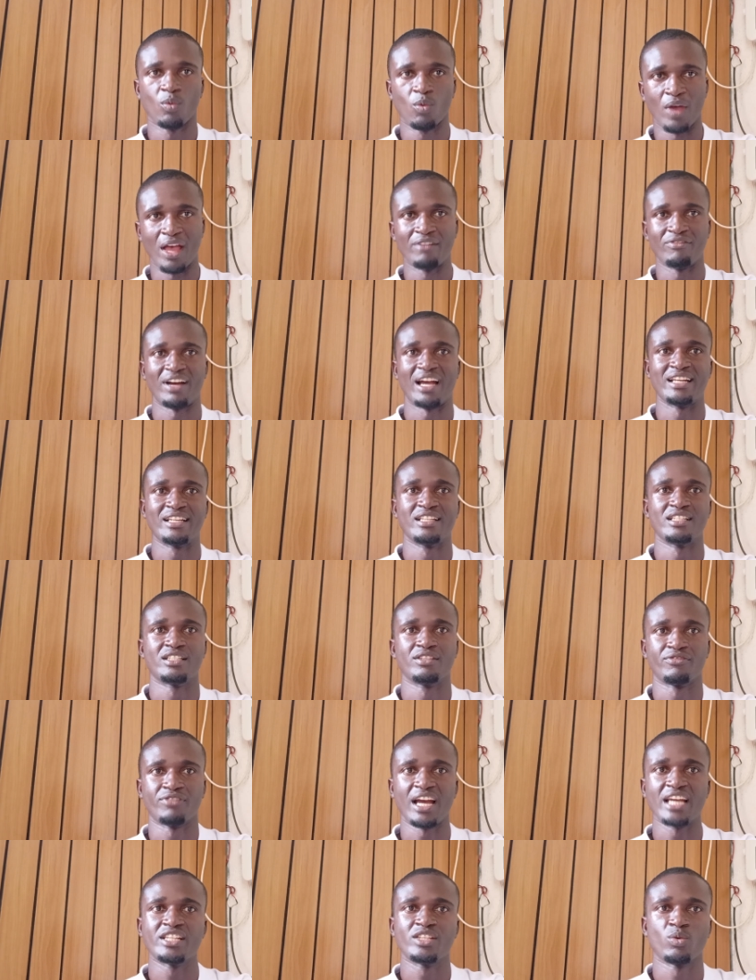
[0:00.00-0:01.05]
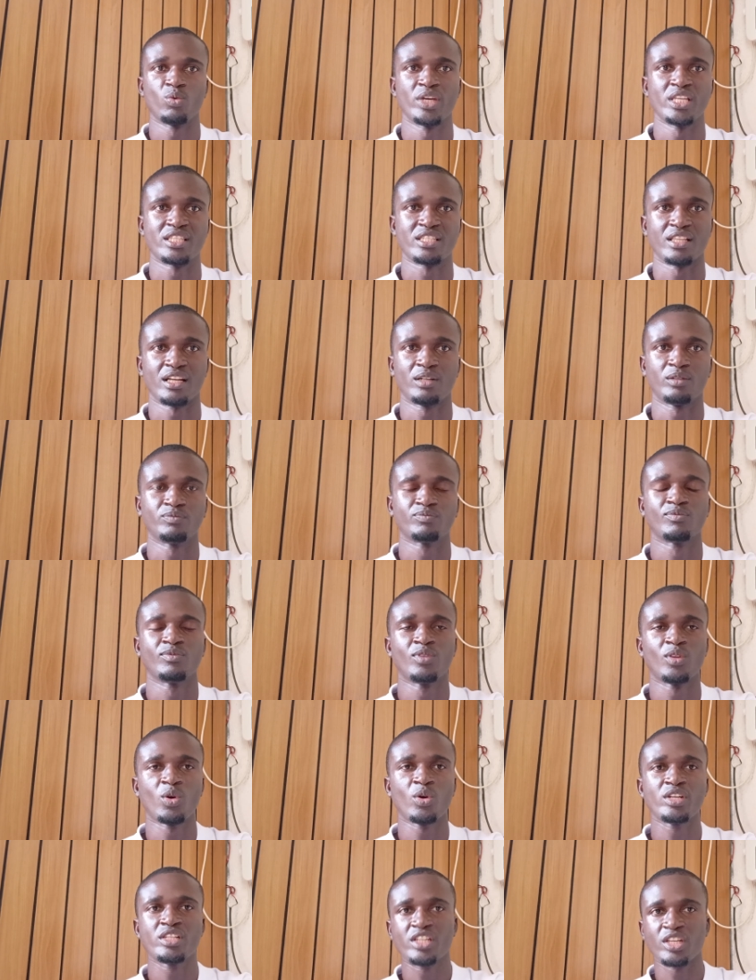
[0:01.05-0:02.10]
we have identified the weights now.
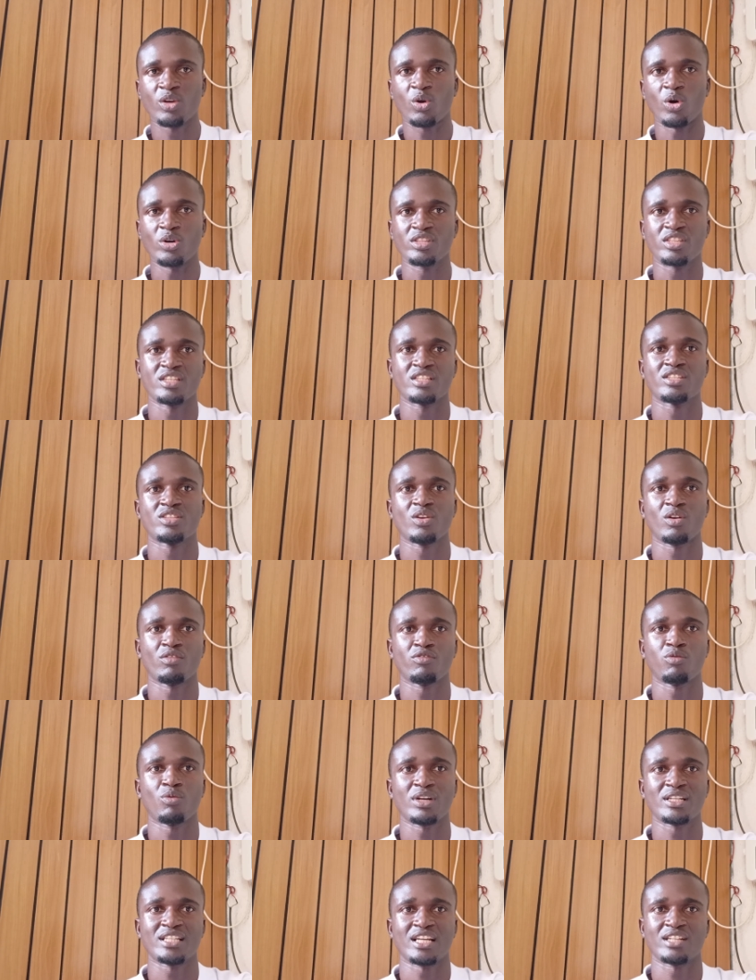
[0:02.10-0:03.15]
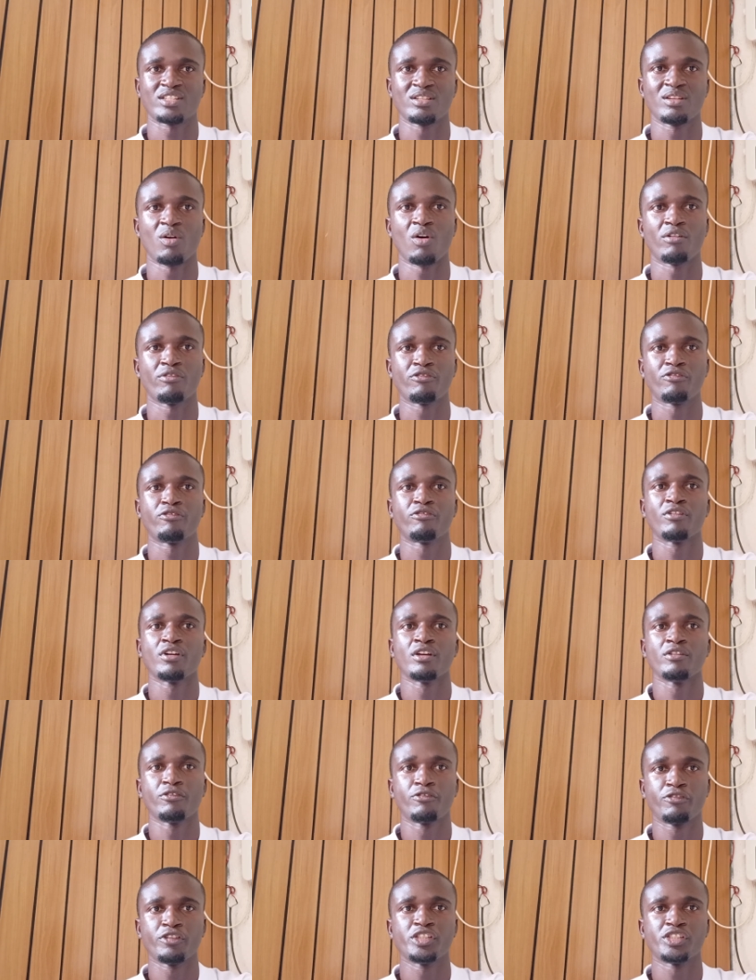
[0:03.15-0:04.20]
Knowing the quantity of water, of
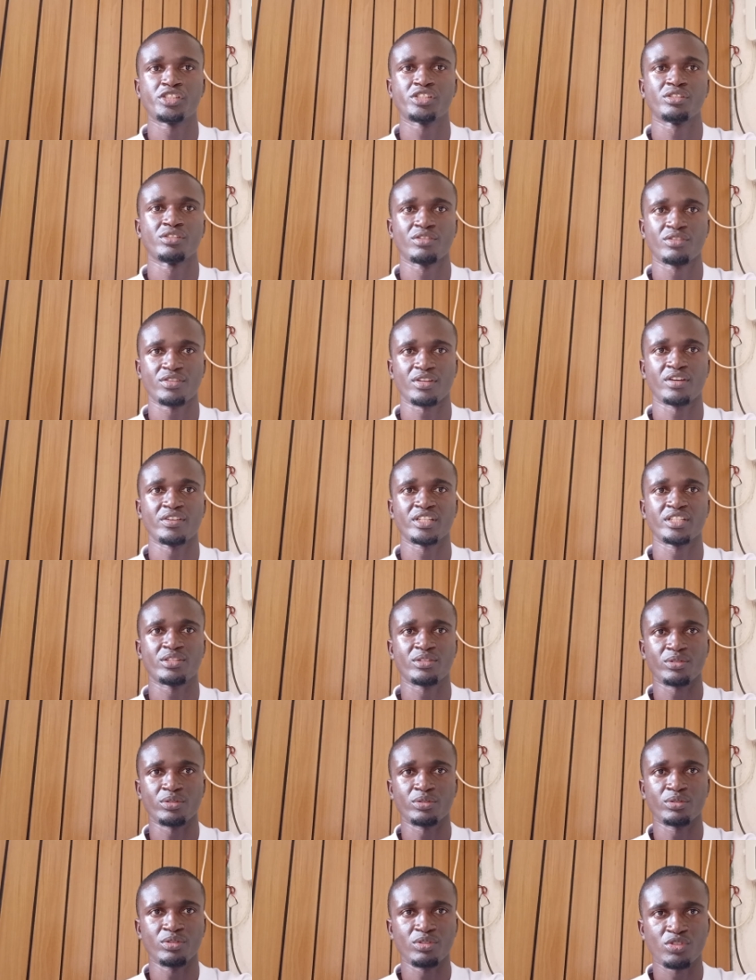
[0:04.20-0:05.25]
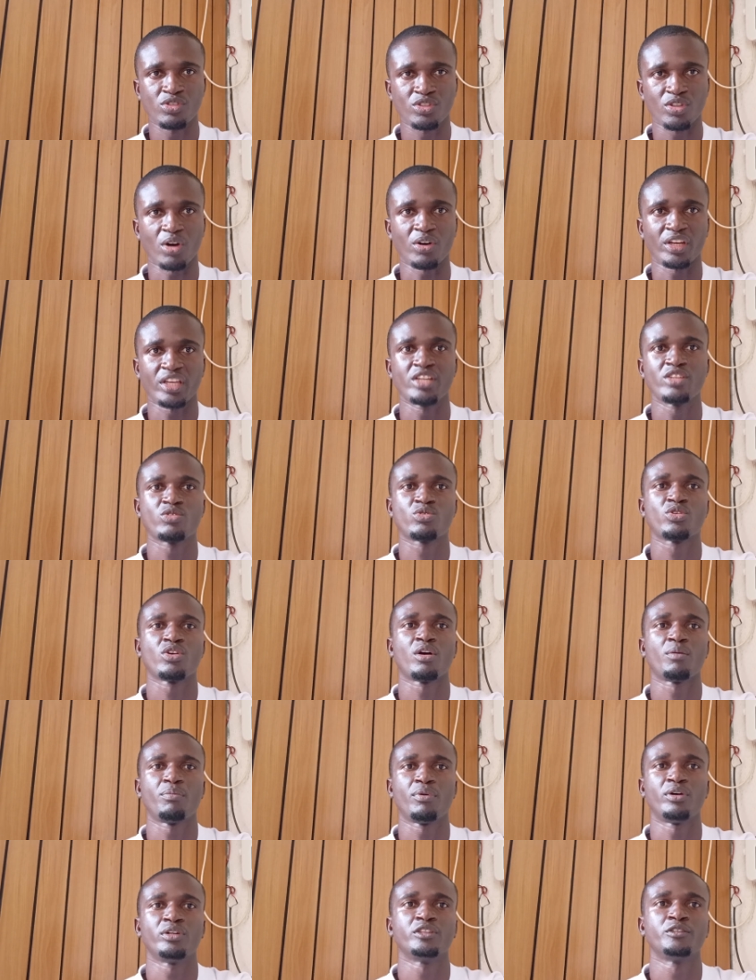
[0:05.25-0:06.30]
fish, sorry, to stock into
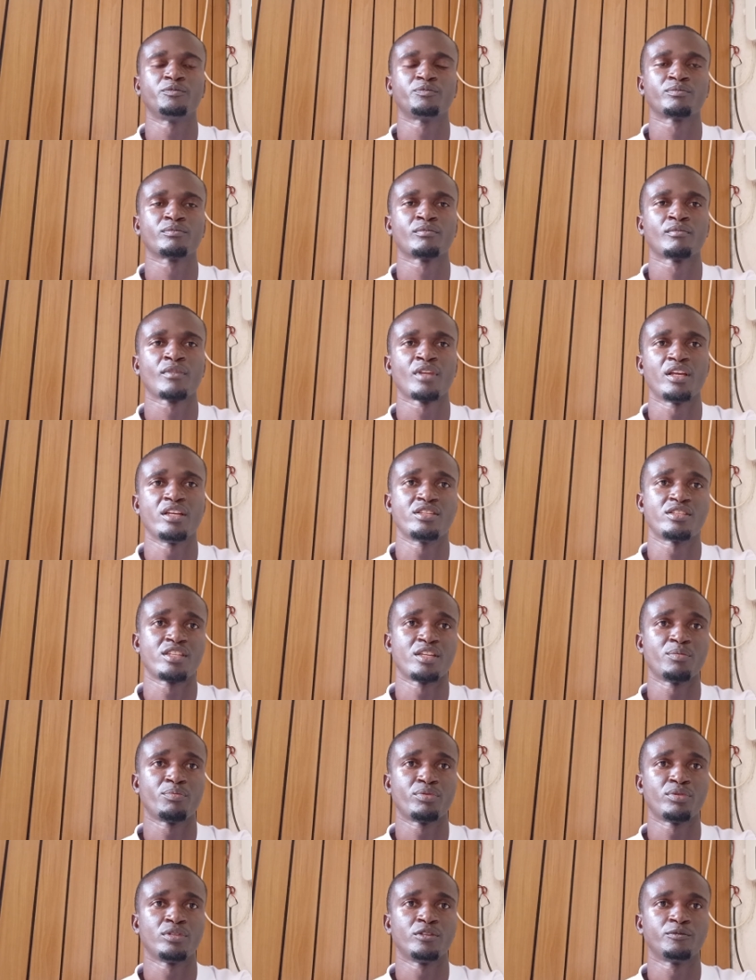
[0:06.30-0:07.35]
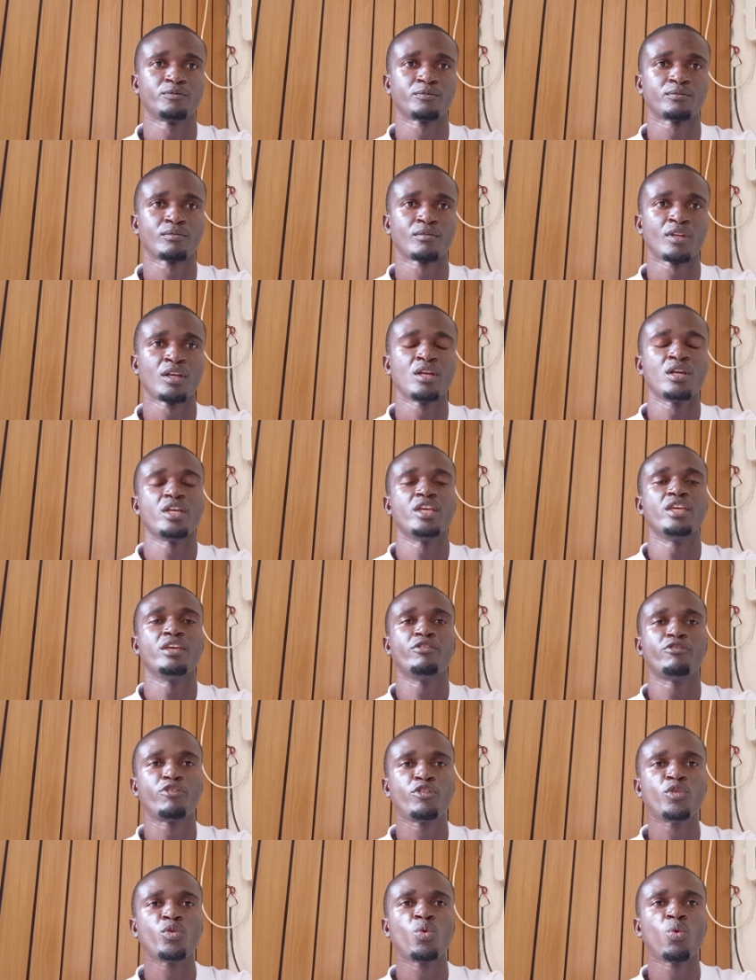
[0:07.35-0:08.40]
your pond is simple.
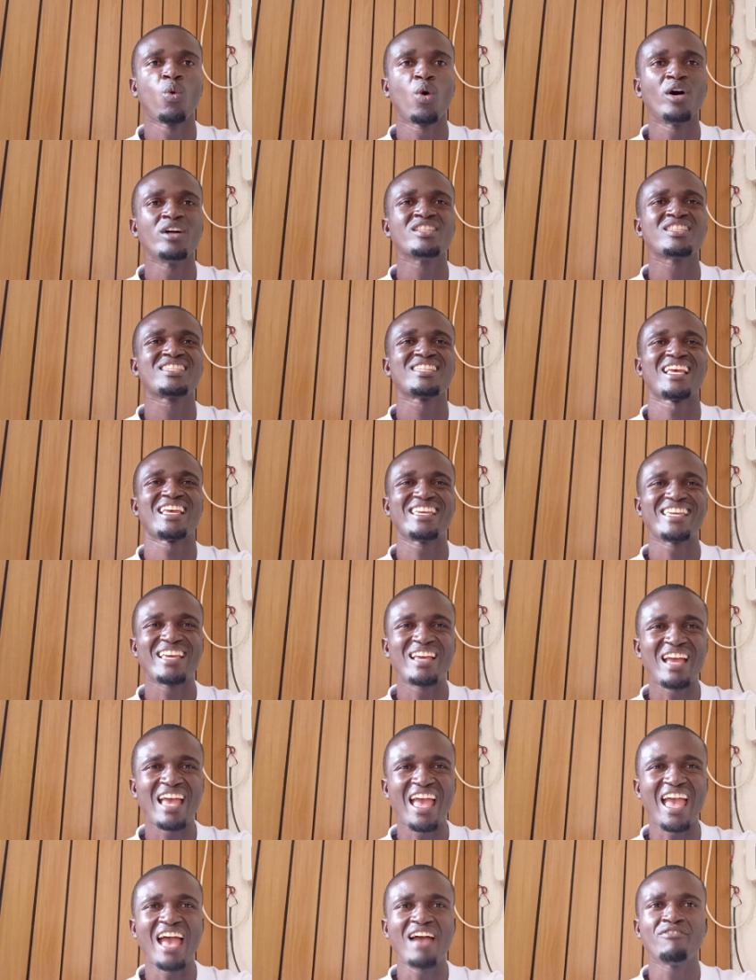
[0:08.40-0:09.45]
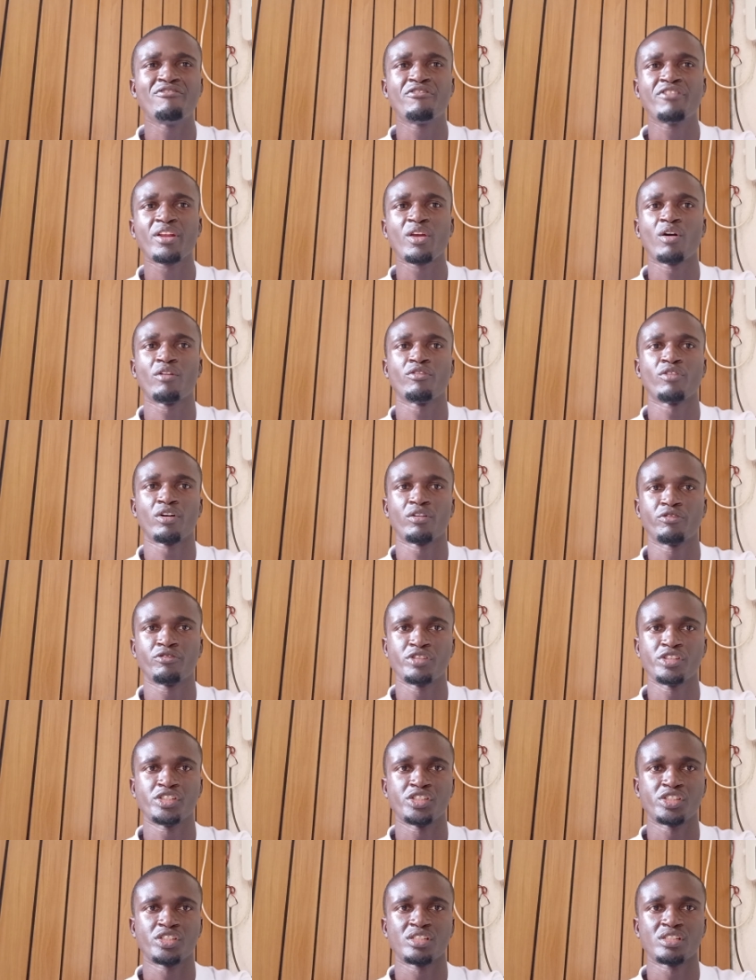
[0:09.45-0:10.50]
If you want every of your
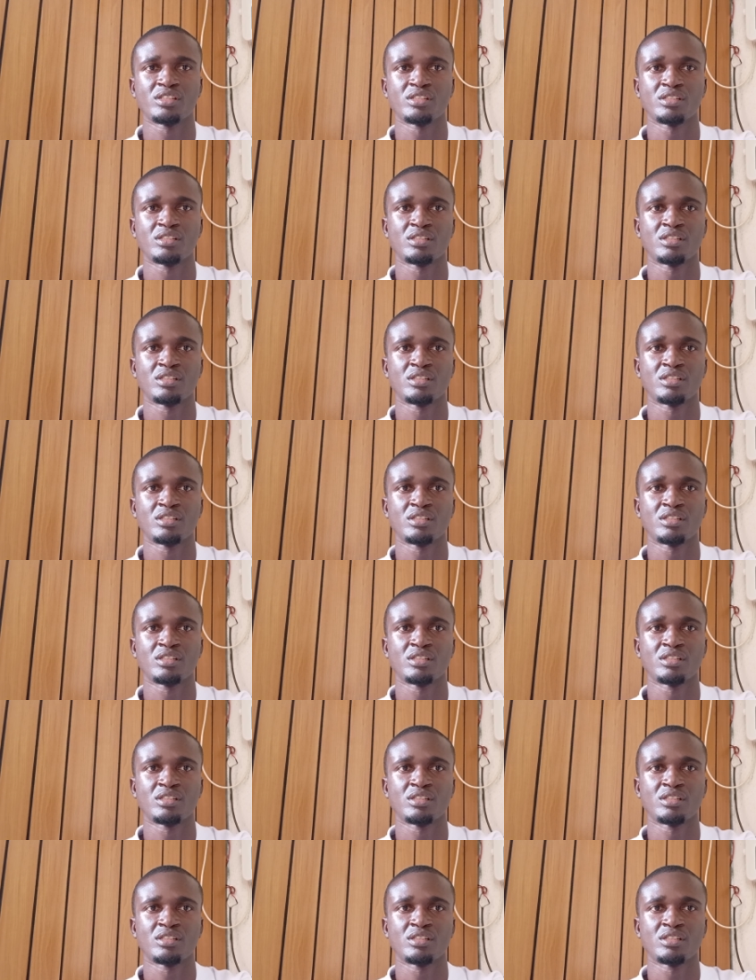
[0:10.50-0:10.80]
fish